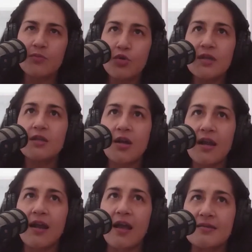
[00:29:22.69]
To really look
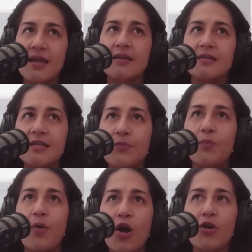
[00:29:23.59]
at it as like a deeper
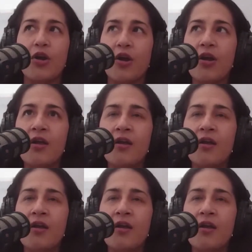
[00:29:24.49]
partner